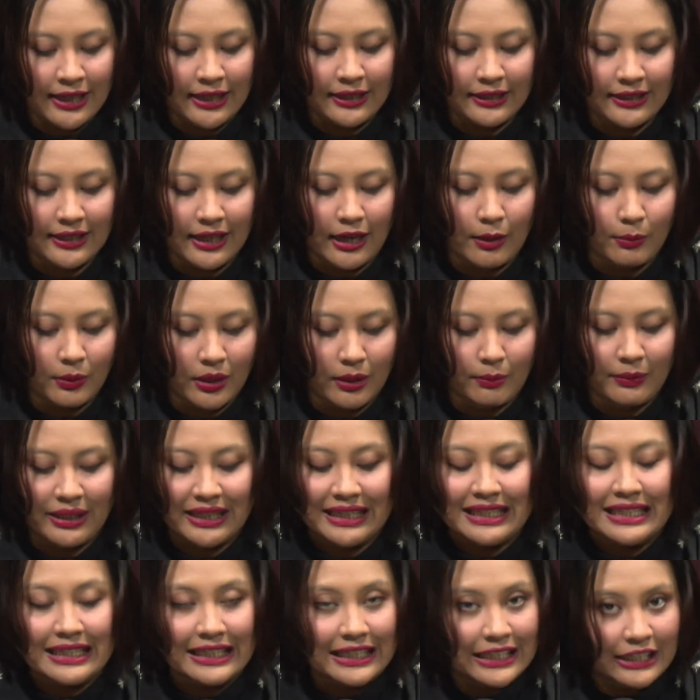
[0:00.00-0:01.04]
the
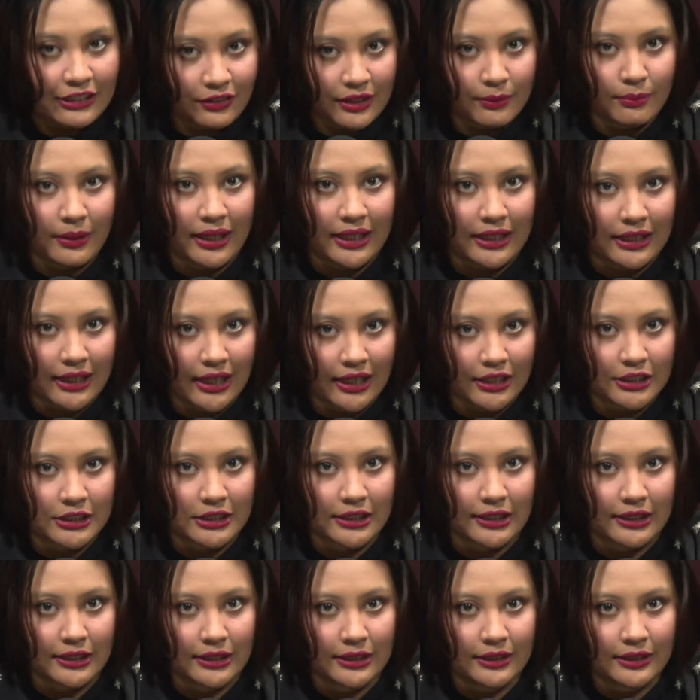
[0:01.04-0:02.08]
upcoming Niri
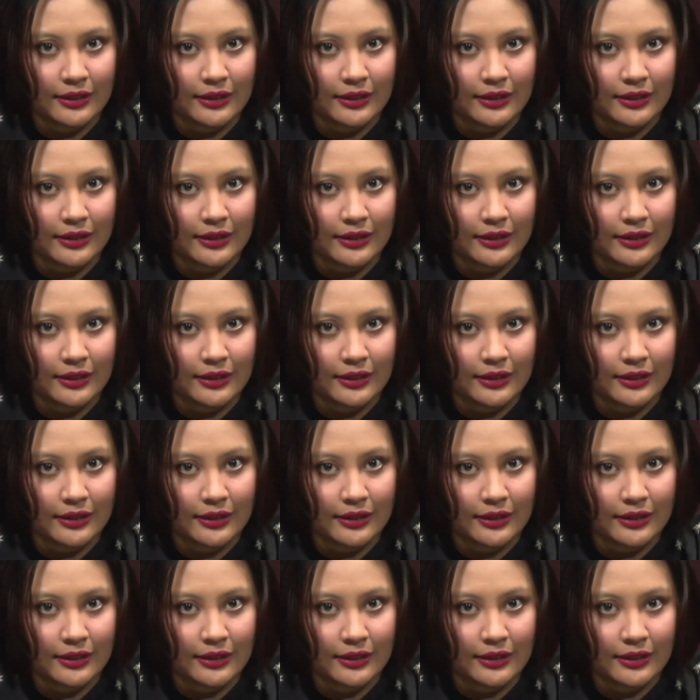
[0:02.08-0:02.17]
by-election.